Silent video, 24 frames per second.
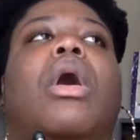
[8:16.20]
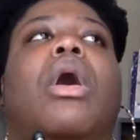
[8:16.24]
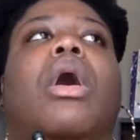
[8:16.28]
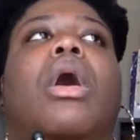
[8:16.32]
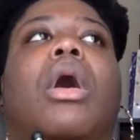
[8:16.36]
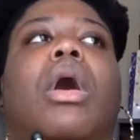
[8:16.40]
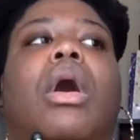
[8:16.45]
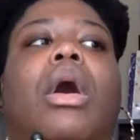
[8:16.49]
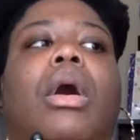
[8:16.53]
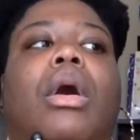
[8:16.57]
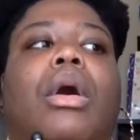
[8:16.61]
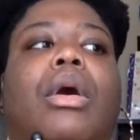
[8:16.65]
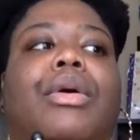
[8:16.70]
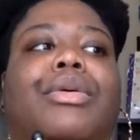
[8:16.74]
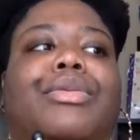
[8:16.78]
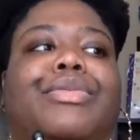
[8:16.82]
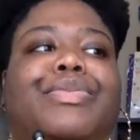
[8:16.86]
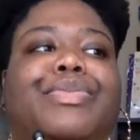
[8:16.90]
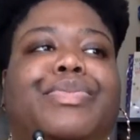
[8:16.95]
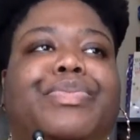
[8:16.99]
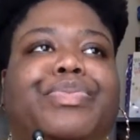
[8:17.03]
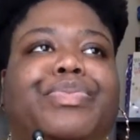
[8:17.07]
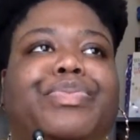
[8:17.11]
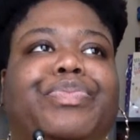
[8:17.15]

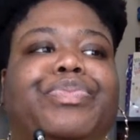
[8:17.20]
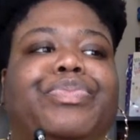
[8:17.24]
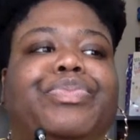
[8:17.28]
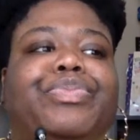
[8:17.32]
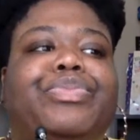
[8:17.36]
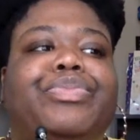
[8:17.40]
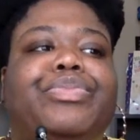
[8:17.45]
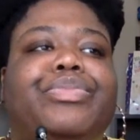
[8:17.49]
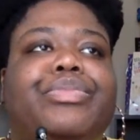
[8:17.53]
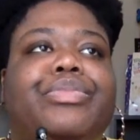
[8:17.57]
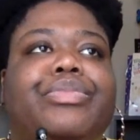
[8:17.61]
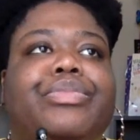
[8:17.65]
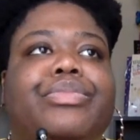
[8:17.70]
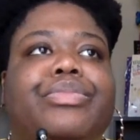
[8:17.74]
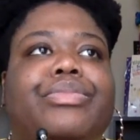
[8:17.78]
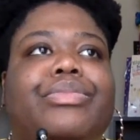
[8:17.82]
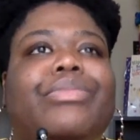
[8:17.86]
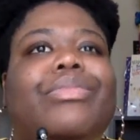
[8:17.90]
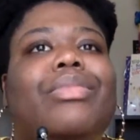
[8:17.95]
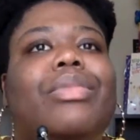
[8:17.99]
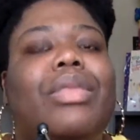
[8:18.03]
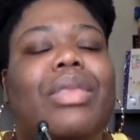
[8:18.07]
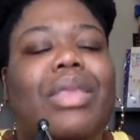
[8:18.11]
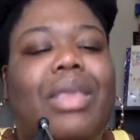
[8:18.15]
um
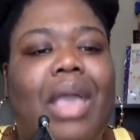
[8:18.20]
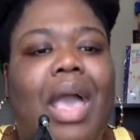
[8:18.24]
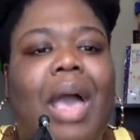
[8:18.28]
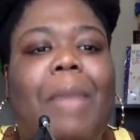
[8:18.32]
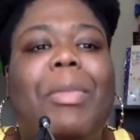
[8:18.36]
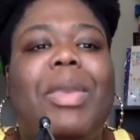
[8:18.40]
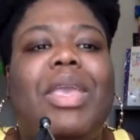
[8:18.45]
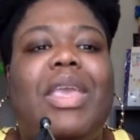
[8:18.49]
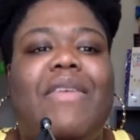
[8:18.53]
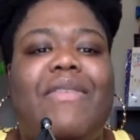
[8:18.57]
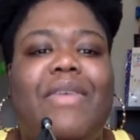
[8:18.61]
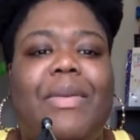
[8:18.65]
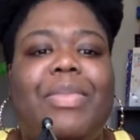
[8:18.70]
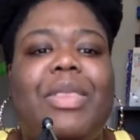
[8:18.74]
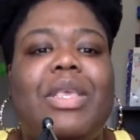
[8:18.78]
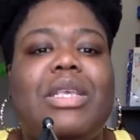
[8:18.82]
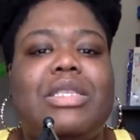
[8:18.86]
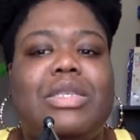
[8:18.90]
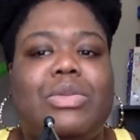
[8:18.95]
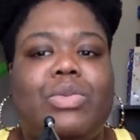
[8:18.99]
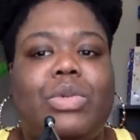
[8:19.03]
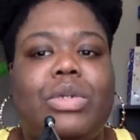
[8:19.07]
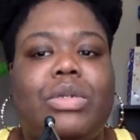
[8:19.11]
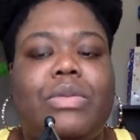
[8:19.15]
I'm gonna give him
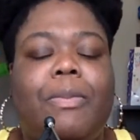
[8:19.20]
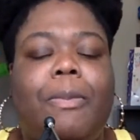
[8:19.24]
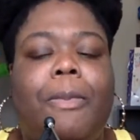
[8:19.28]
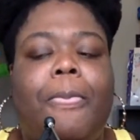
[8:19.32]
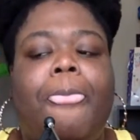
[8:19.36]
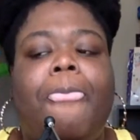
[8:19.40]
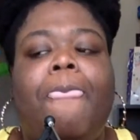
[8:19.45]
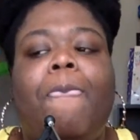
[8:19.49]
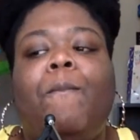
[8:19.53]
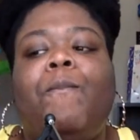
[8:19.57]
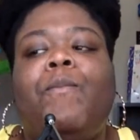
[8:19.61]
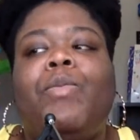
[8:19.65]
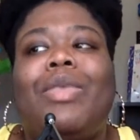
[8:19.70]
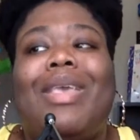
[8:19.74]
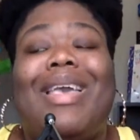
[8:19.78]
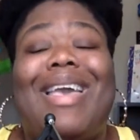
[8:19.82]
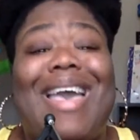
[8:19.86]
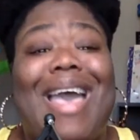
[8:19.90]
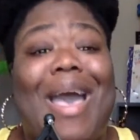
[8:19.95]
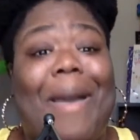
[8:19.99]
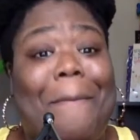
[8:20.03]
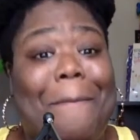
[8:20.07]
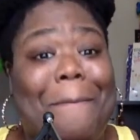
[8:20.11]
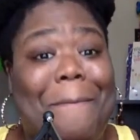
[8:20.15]
this one.
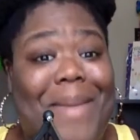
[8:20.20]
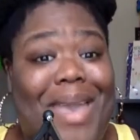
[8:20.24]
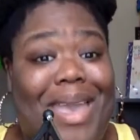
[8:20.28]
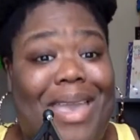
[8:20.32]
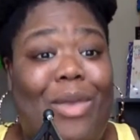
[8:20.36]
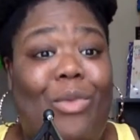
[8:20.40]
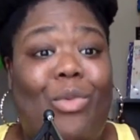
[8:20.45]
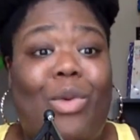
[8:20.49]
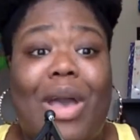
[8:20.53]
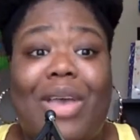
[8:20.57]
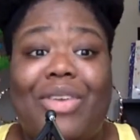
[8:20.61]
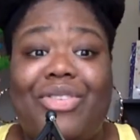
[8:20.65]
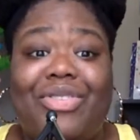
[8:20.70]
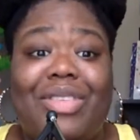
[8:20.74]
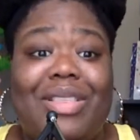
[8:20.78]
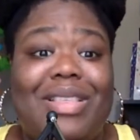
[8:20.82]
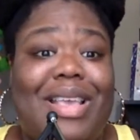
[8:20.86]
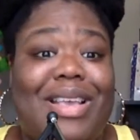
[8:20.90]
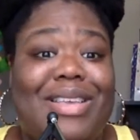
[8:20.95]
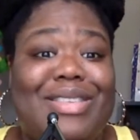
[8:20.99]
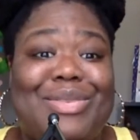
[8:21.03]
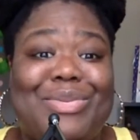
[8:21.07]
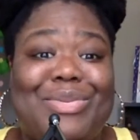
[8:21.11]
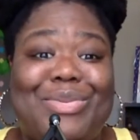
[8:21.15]
I may watch the
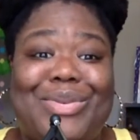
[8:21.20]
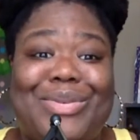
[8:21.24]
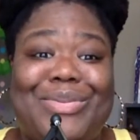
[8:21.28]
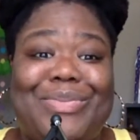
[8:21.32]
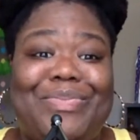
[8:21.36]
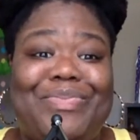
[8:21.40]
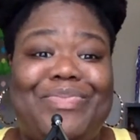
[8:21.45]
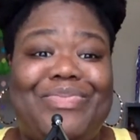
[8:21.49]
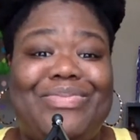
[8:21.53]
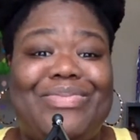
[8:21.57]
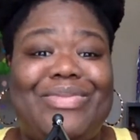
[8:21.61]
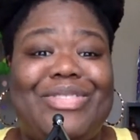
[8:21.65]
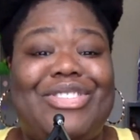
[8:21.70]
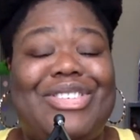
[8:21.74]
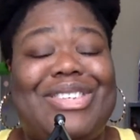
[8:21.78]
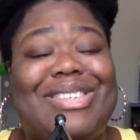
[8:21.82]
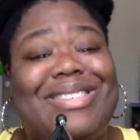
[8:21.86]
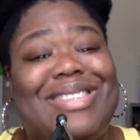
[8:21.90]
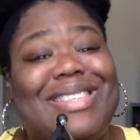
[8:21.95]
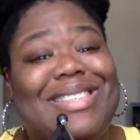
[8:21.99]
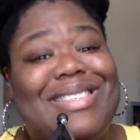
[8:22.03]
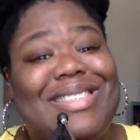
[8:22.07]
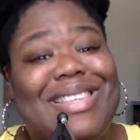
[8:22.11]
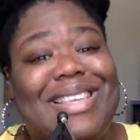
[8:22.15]
next one
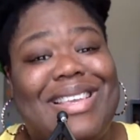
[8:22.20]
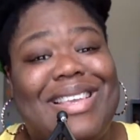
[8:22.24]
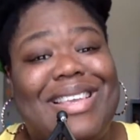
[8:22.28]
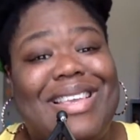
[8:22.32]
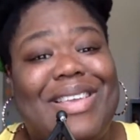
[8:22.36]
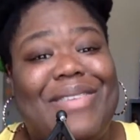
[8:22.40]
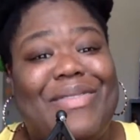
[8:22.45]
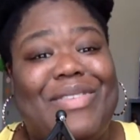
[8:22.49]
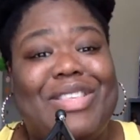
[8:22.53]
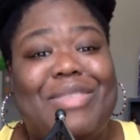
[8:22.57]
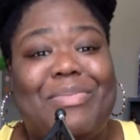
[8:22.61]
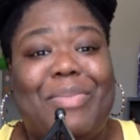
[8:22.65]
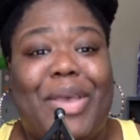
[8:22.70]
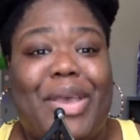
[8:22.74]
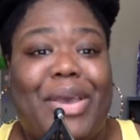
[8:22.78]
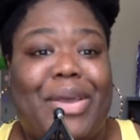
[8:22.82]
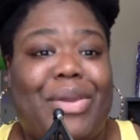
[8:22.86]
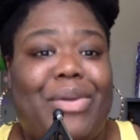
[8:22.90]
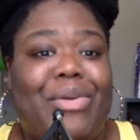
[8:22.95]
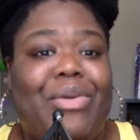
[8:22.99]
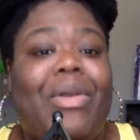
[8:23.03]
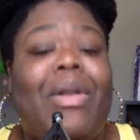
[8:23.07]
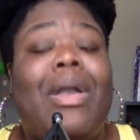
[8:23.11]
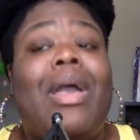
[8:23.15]
just to see if it's
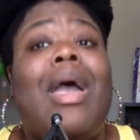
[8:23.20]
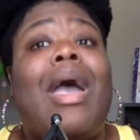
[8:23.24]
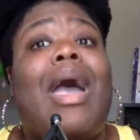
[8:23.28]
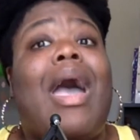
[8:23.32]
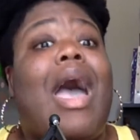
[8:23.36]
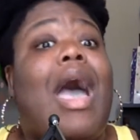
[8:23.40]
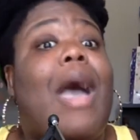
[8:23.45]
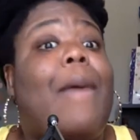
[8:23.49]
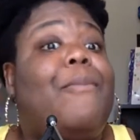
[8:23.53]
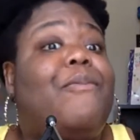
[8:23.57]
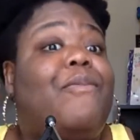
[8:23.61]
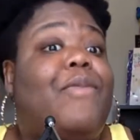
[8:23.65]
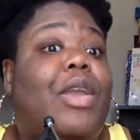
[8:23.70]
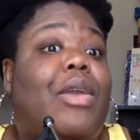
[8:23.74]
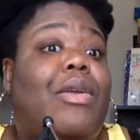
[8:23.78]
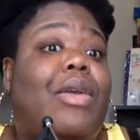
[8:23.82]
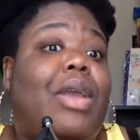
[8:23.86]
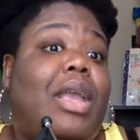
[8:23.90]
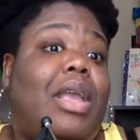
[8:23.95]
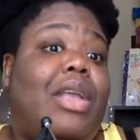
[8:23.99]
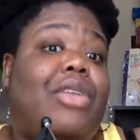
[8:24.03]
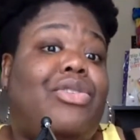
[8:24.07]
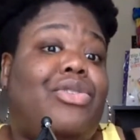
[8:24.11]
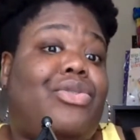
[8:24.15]
better. I'm very
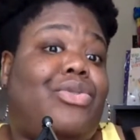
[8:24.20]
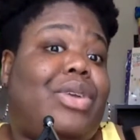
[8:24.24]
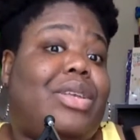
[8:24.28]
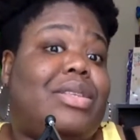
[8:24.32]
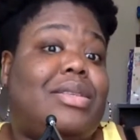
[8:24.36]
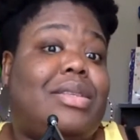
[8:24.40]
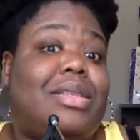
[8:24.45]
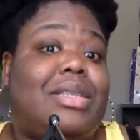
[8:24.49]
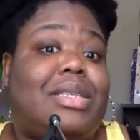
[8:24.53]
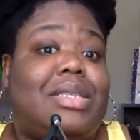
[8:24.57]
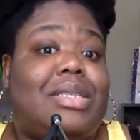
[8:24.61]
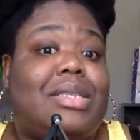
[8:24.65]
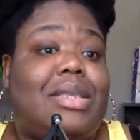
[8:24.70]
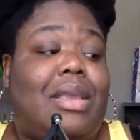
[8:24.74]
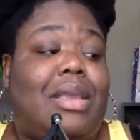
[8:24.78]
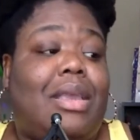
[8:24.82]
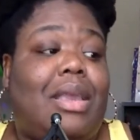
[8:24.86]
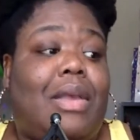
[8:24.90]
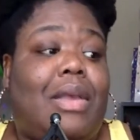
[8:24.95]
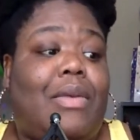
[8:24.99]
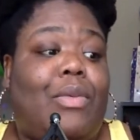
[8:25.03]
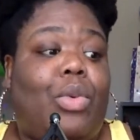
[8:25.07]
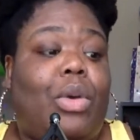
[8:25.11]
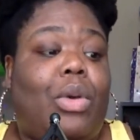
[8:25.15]
interested in
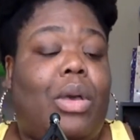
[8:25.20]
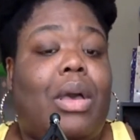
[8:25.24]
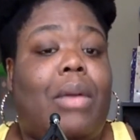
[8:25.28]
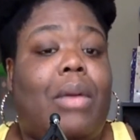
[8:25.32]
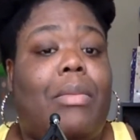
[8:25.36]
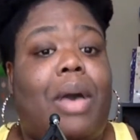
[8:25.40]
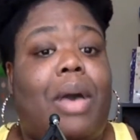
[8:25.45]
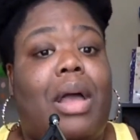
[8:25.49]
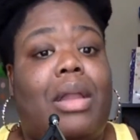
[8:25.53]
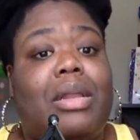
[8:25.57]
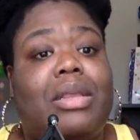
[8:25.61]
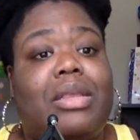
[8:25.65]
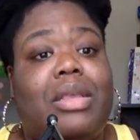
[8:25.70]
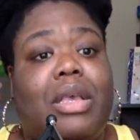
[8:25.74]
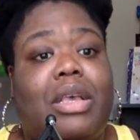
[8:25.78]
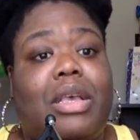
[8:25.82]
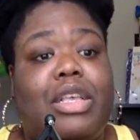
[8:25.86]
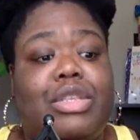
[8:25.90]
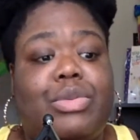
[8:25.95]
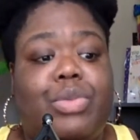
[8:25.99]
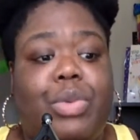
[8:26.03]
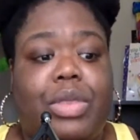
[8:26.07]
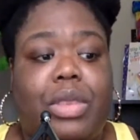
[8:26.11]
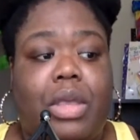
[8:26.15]
seeing what Kamala
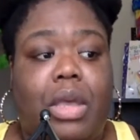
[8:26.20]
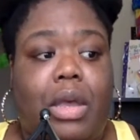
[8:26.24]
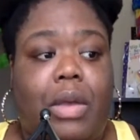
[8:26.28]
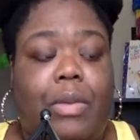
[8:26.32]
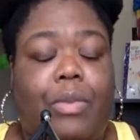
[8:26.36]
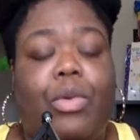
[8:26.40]
does with